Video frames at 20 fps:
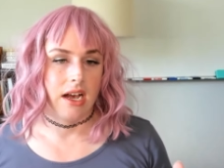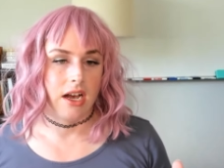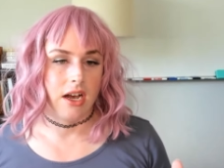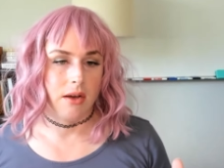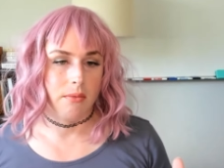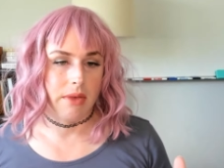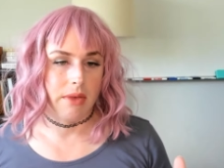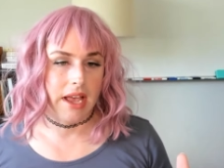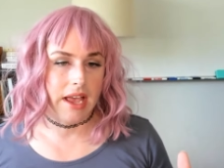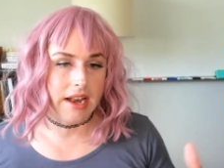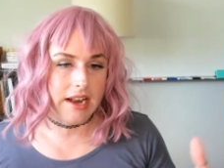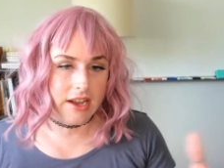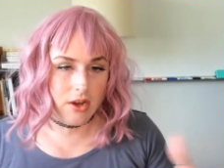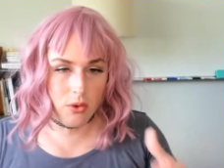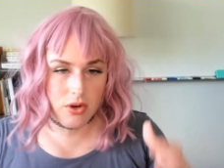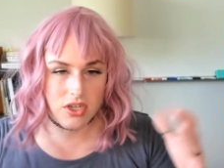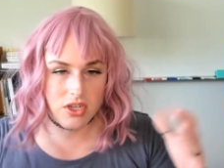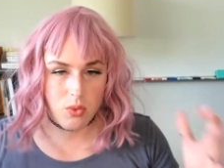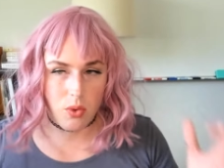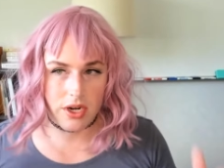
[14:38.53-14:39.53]
And I
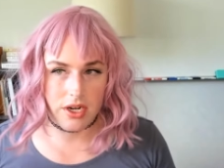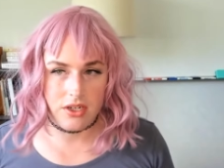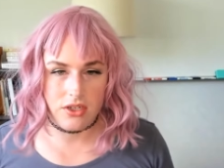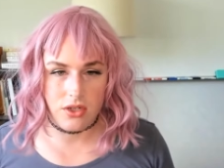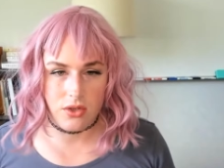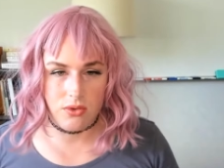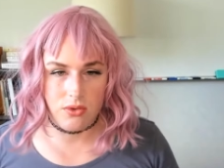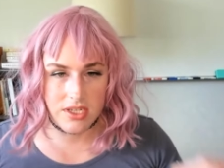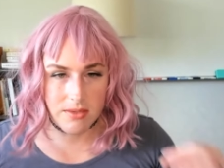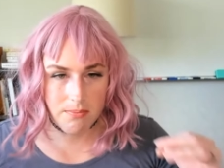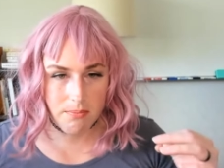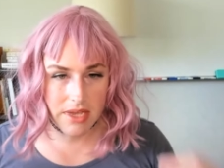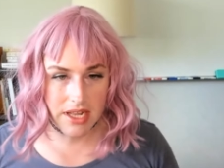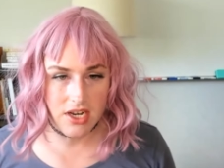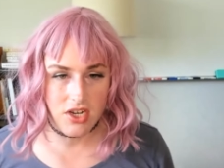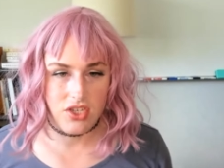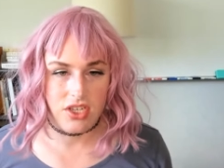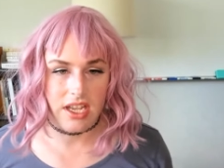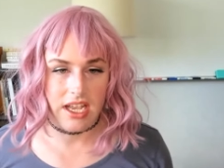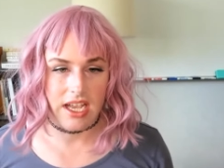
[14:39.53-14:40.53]
always wanted to
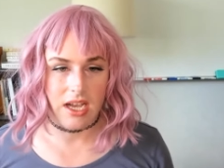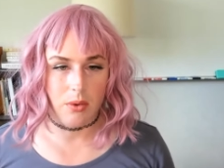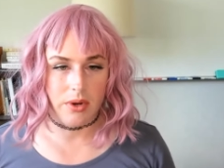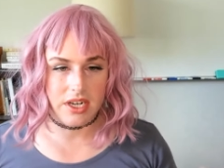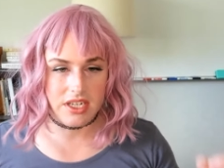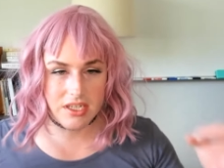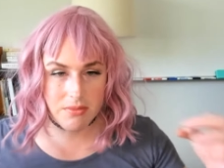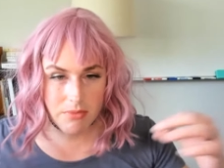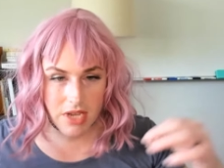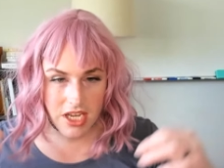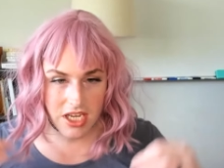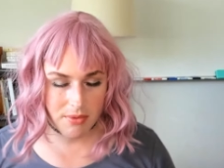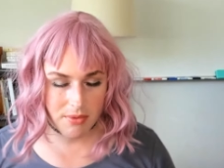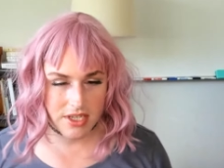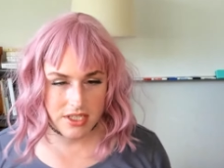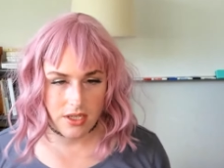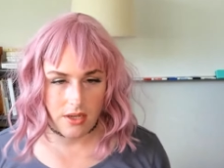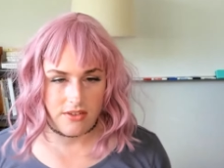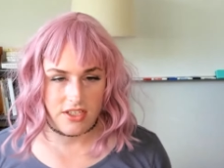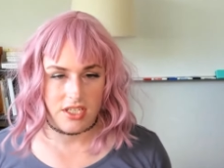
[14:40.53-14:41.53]
diminish that. I wanted to make
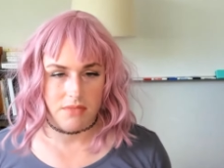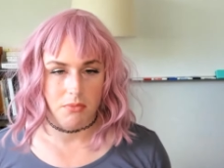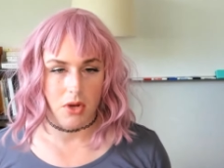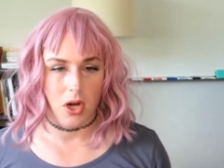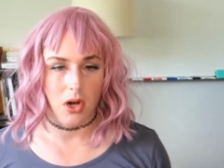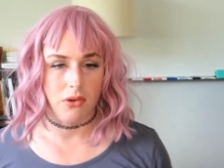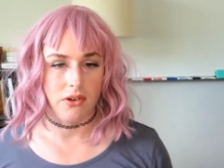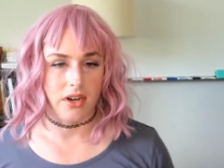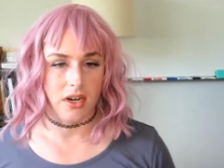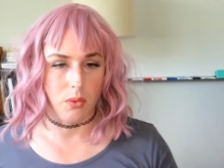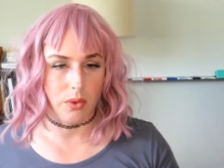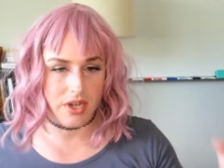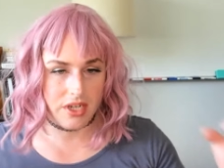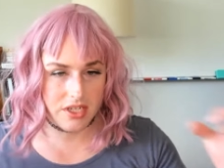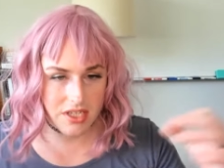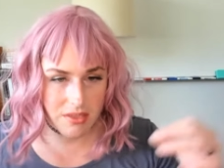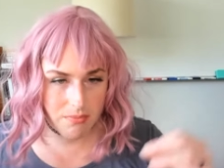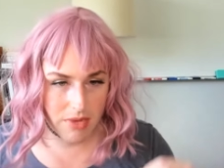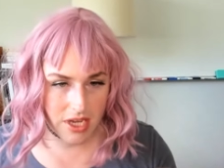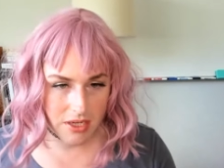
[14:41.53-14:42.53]
myself smaller. I
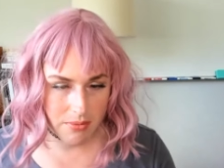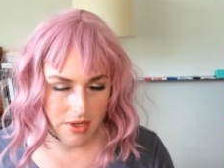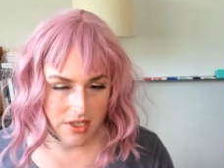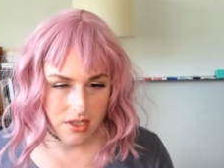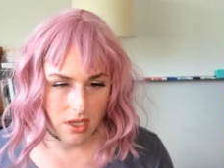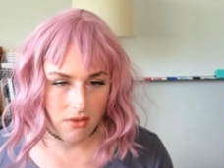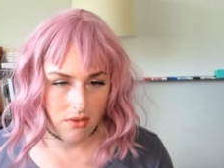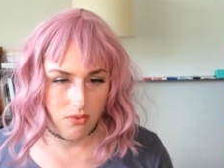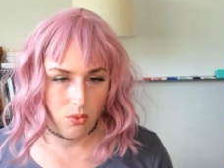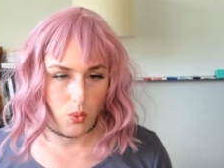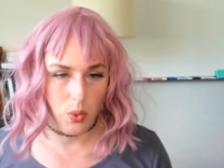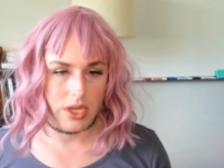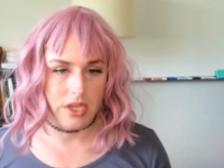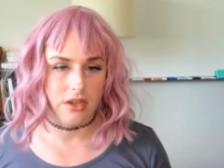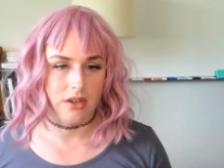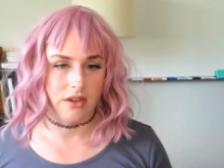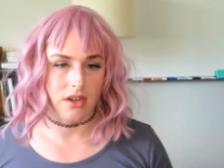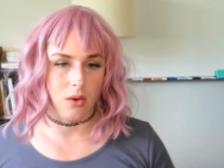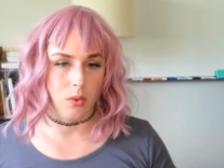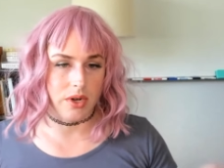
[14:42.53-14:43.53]
wanted to make myself
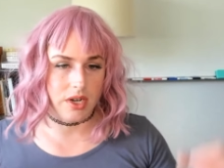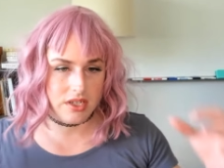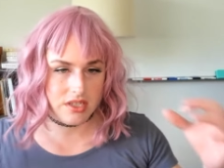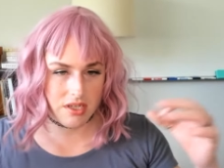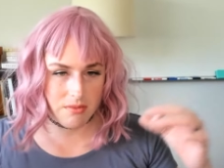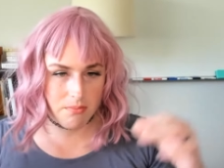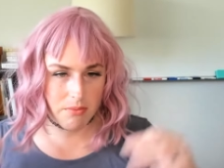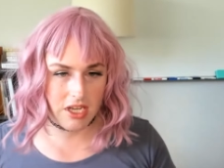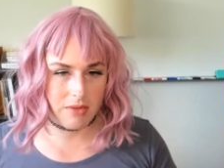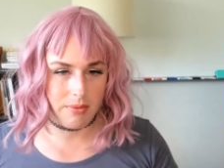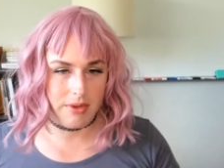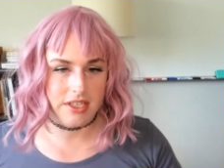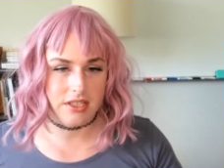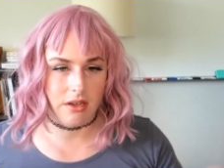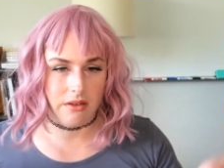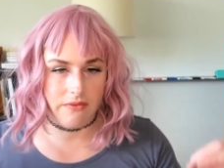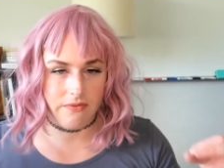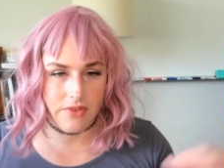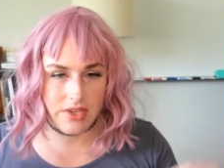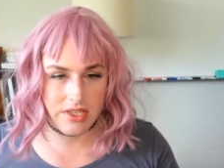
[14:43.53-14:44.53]
weaker. I wanted to make
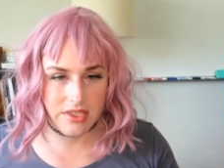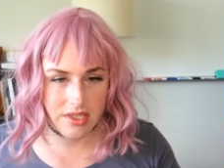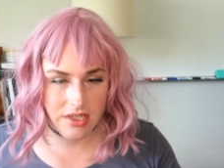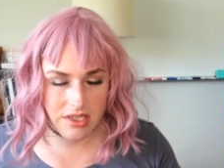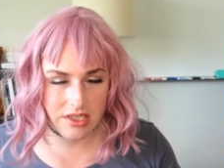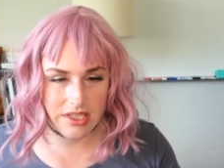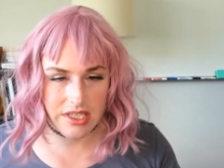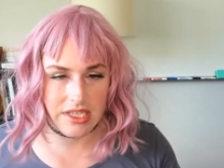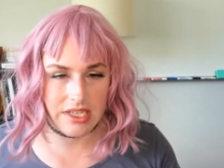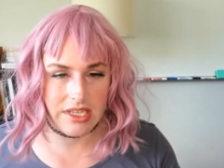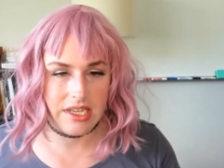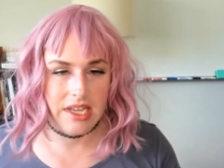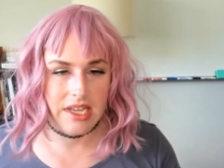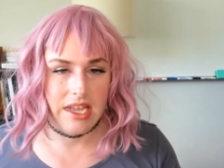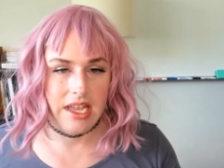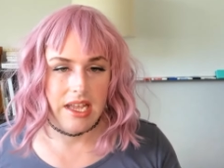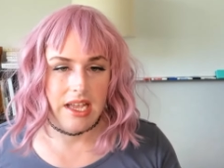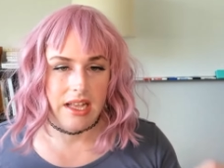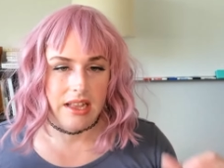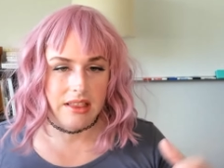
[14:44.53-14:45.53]
myself physically
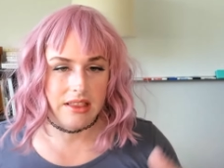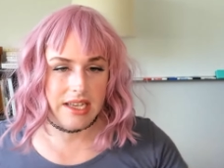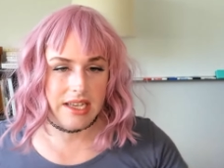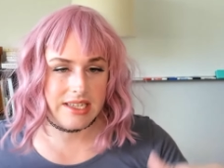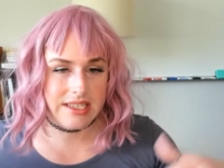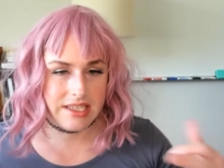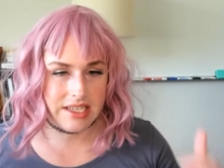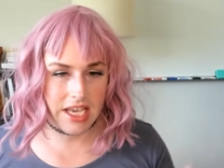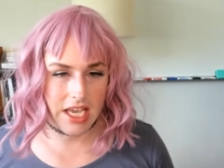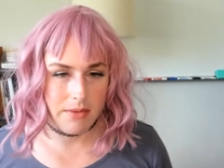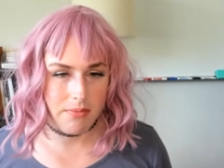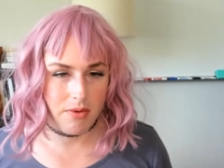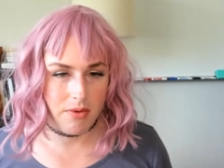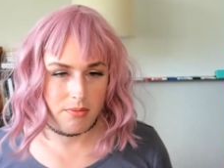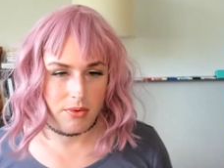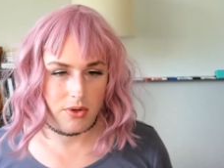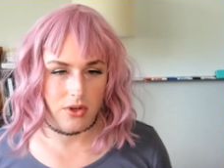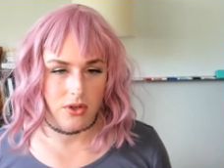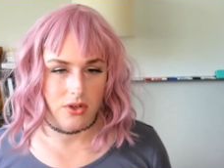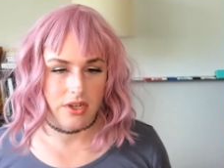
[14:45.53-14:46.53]
less
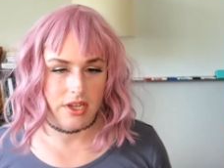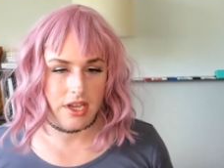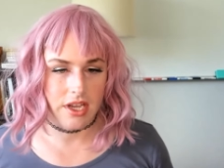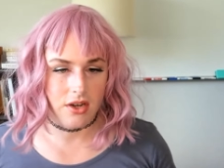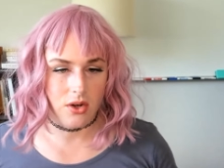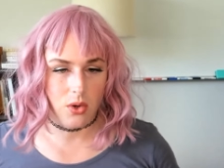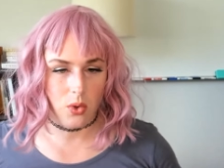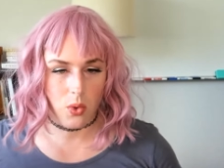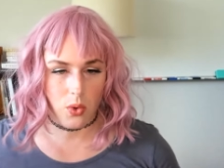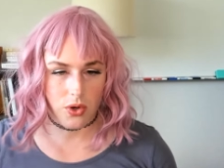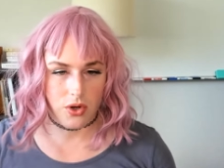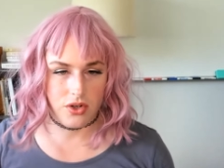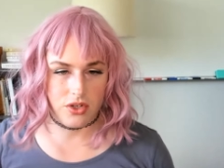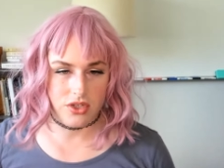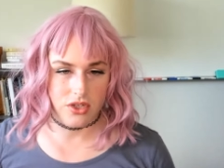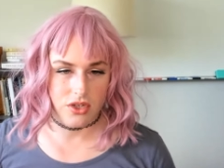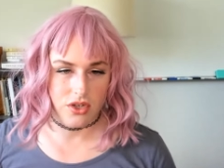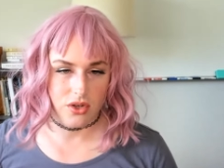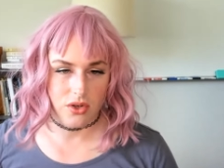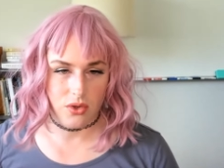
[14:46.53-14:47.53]
capable in order
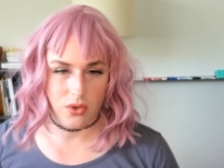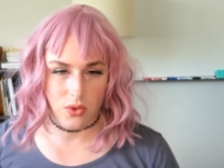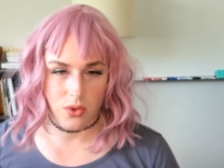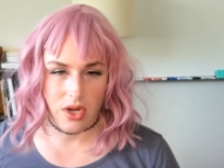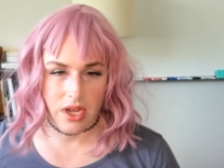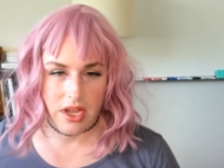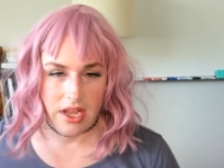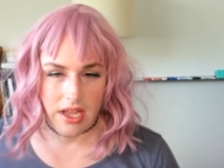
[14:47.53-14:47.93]
to